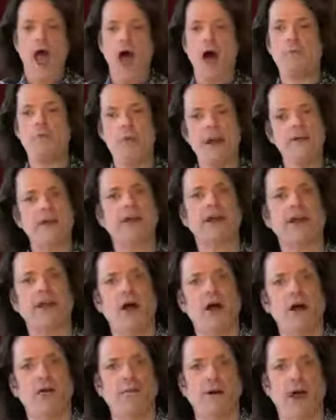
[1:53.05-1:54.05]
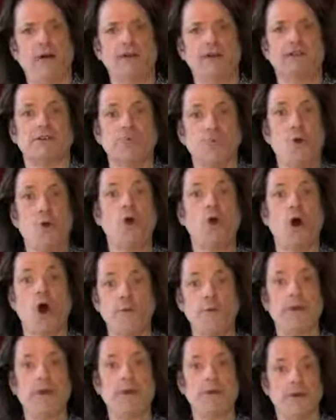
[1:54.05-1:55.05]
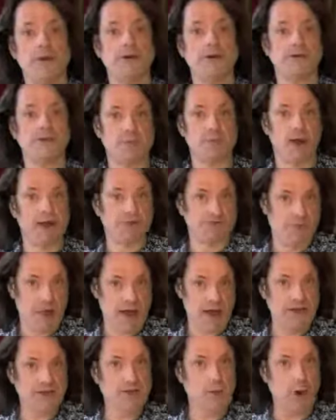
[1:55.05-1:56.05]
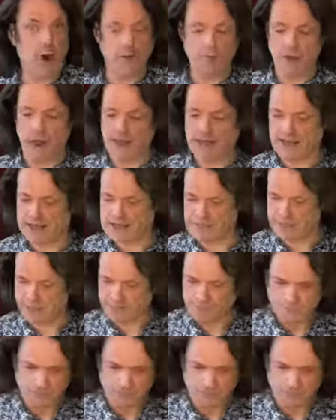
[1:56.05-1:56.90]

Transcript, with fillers: American oak barrels are more commonly used by Spanish winemakers.